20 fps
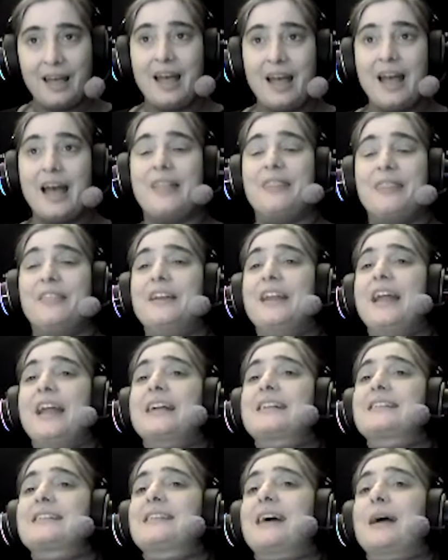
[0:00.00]
And the
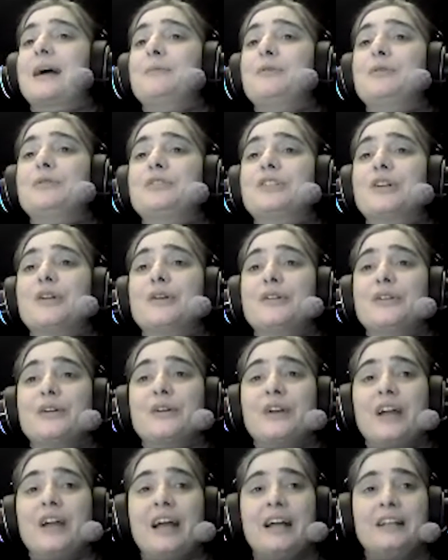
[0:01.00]
next time you turn
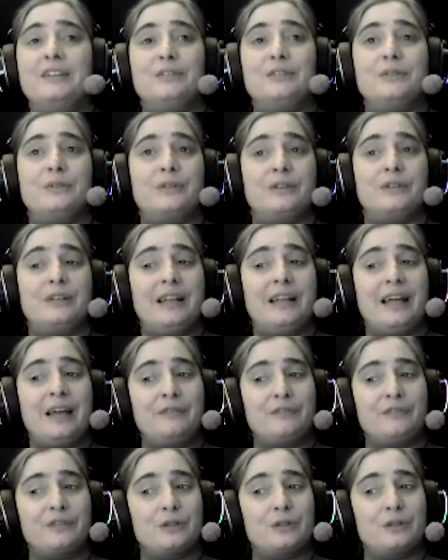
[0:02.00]
your head to the
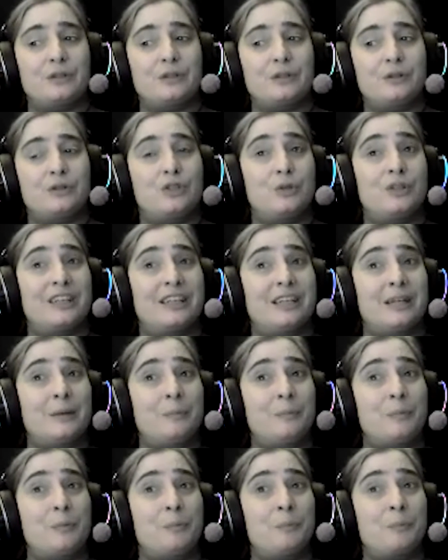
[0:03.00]
left, could you
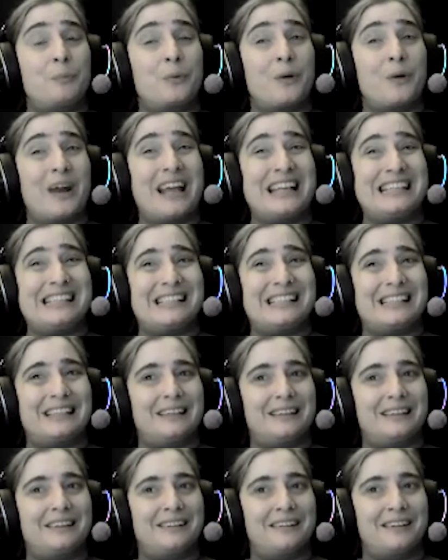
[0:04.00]
keep
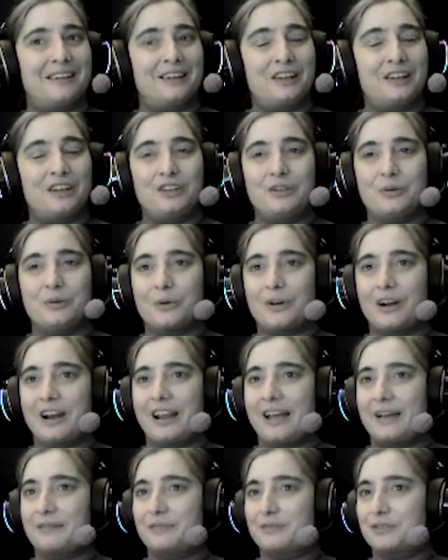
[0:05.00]
pressing your
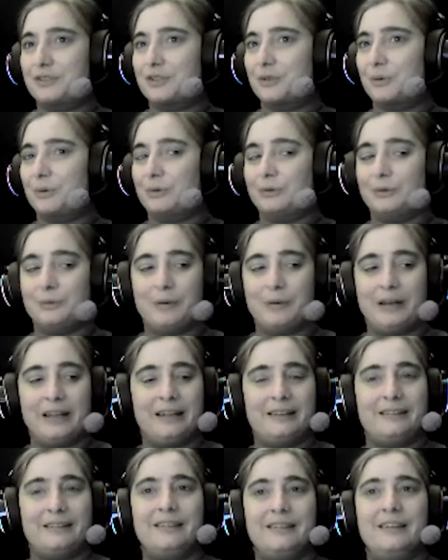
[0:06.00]
left shoulder
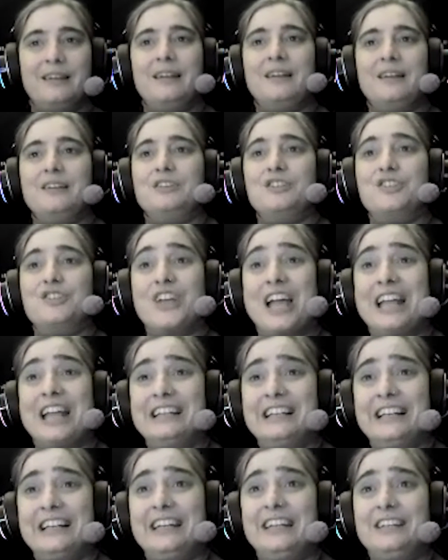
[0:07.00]
blade
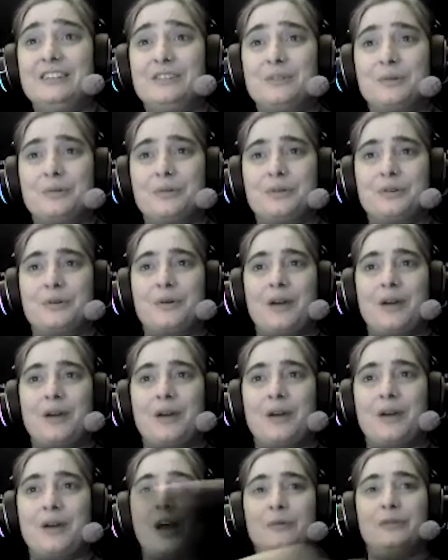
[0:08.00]
gently into the
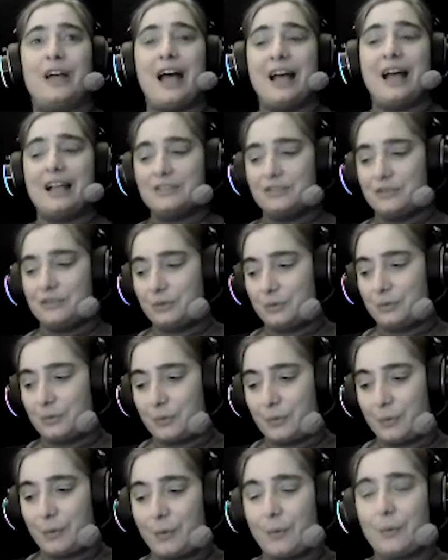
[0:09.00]
ground as you
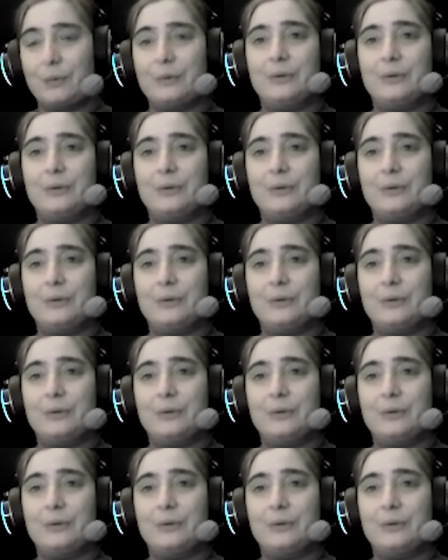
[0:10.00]
roll